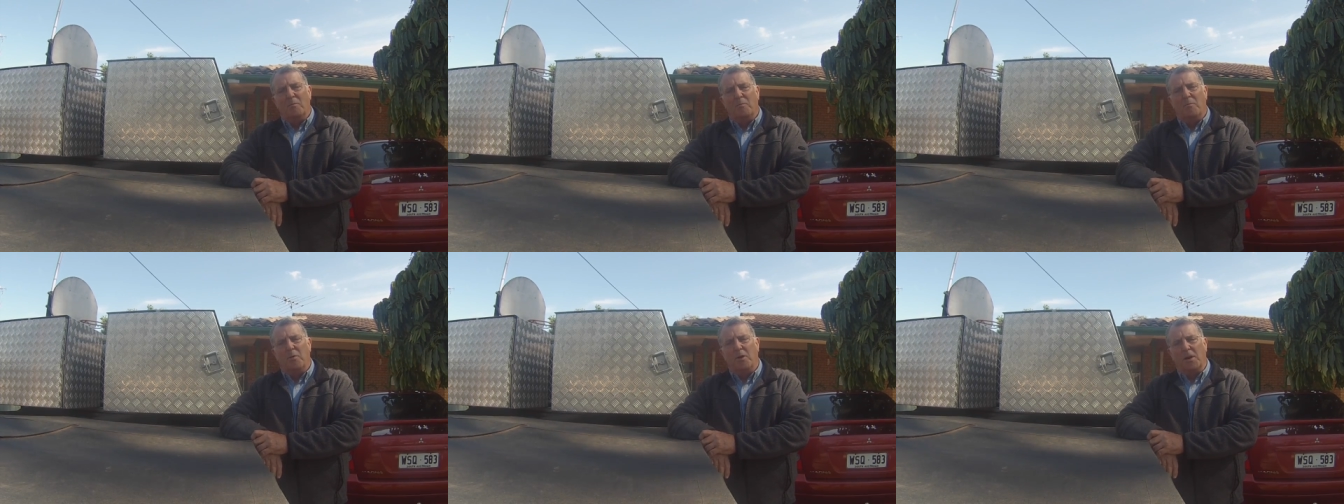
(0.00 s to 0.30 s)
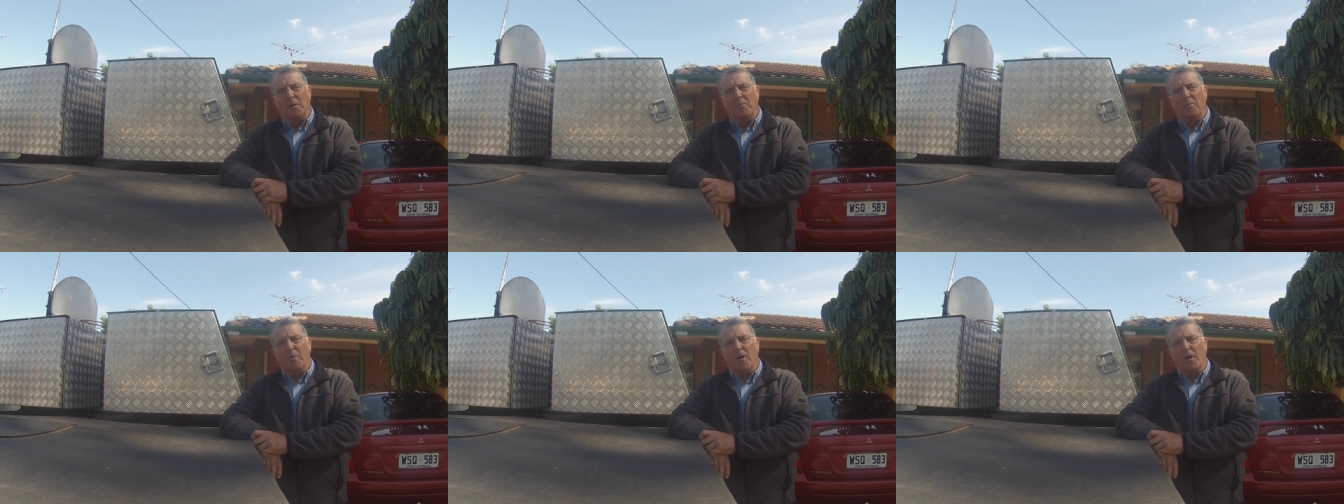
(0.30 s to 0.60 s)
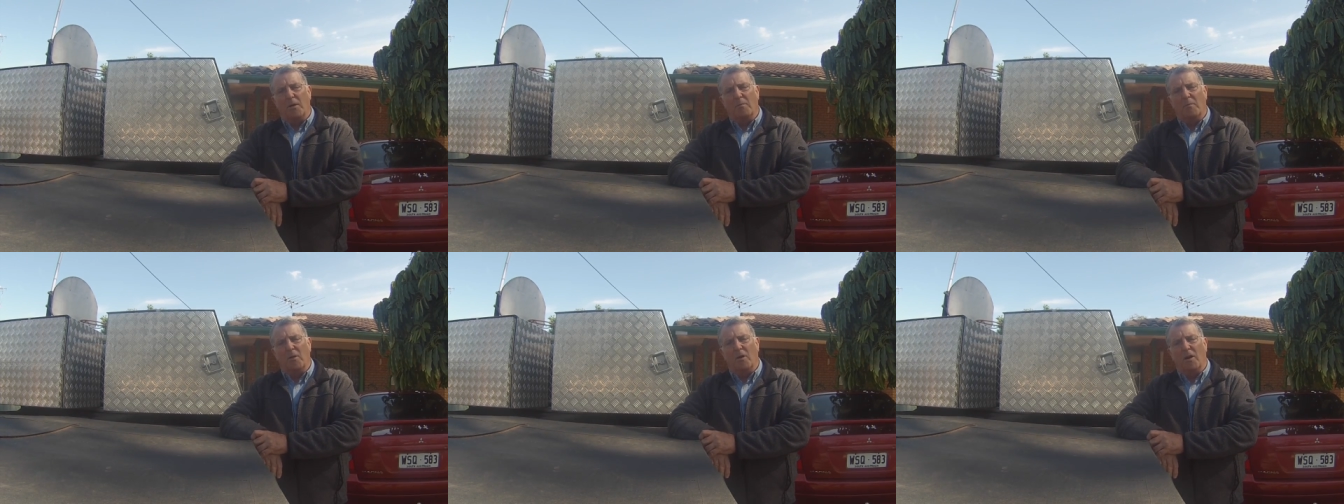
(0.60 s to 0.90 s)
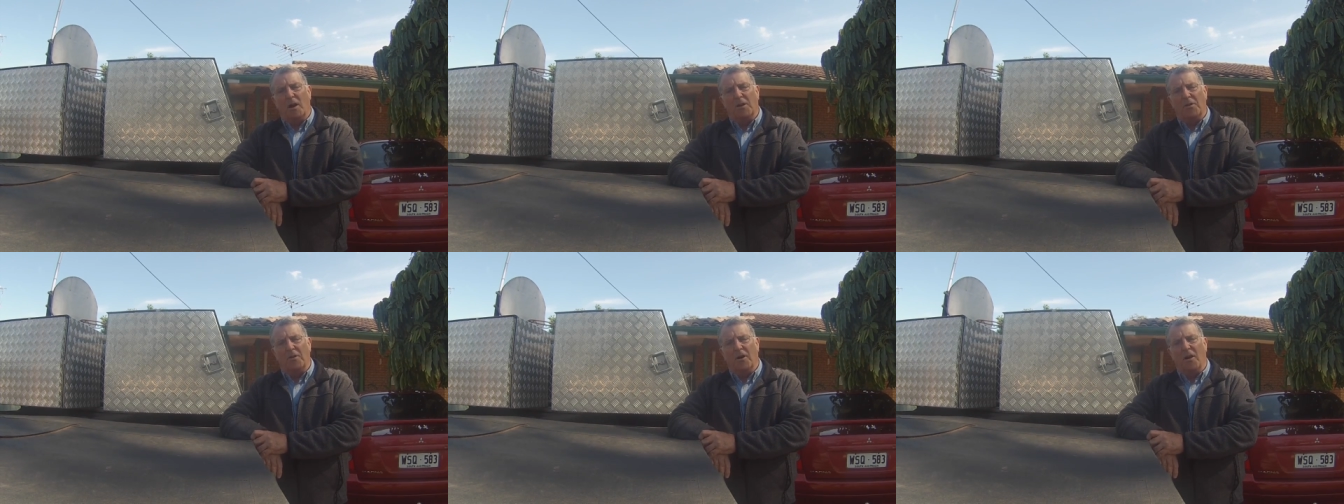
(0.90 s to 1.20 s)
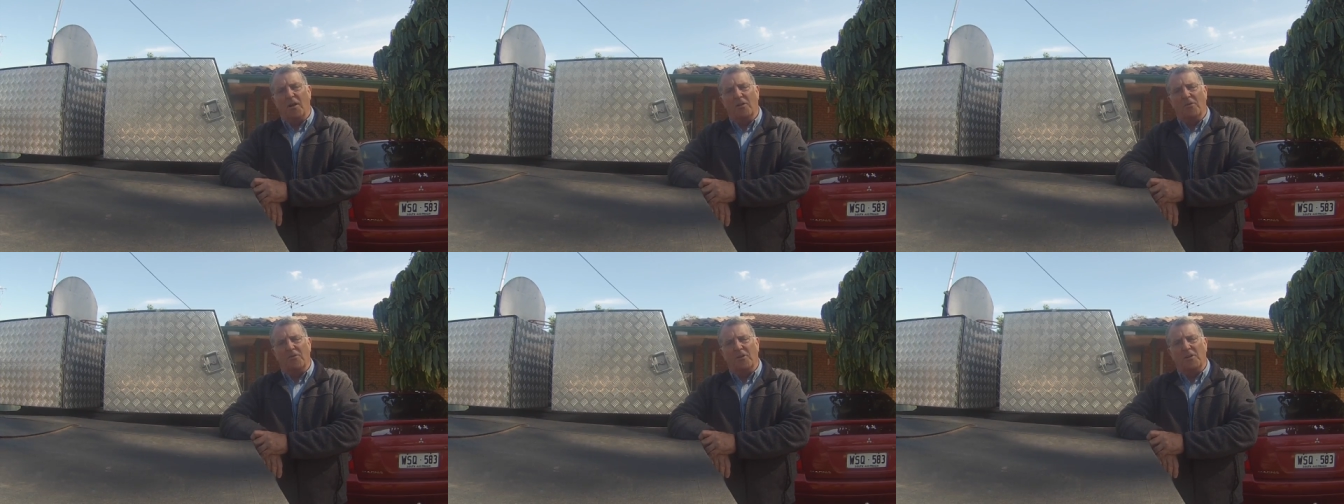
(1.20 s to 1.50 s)
putting bottom line
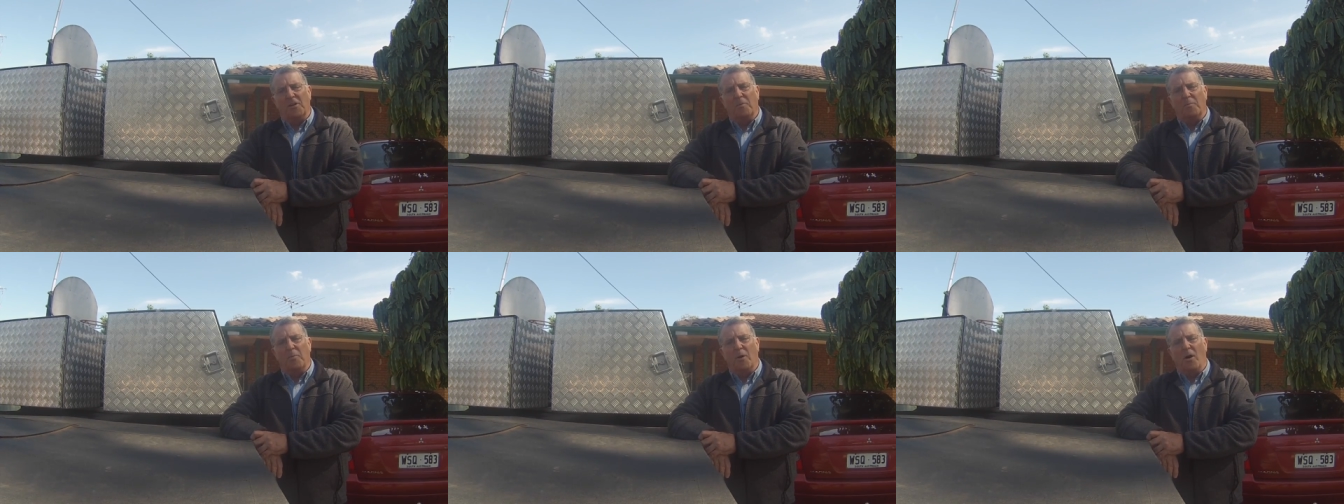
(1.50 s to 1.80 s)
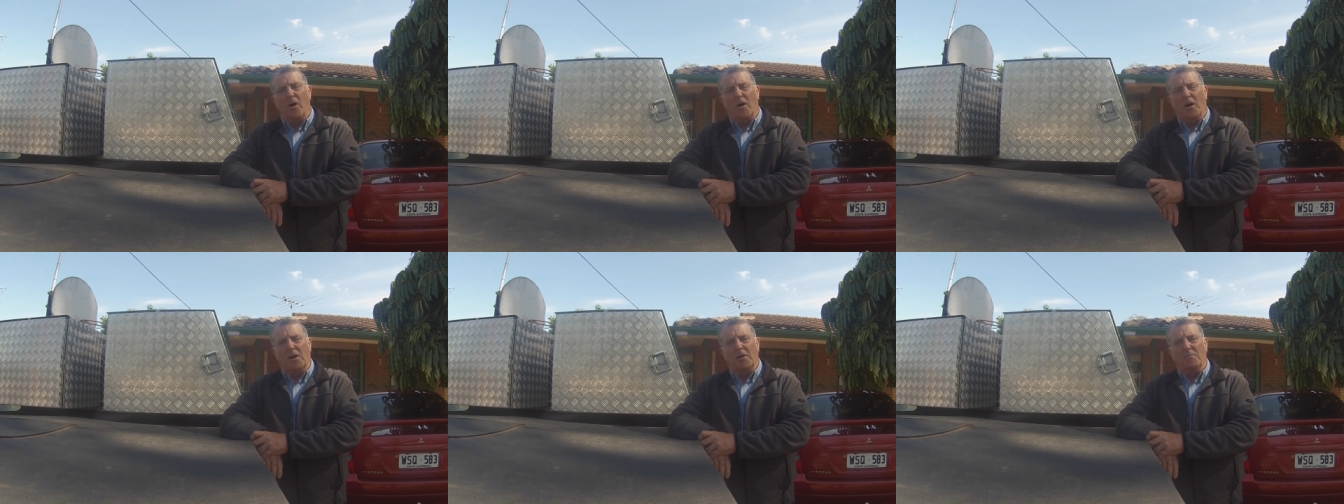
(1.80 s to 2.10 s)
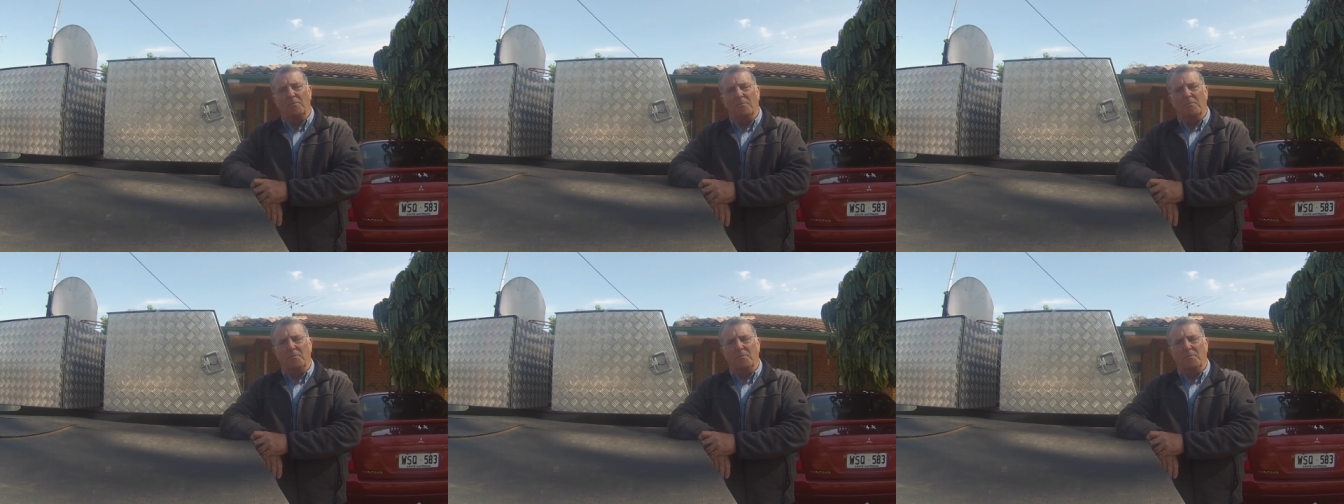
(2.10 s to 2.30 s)
dollars in your pocket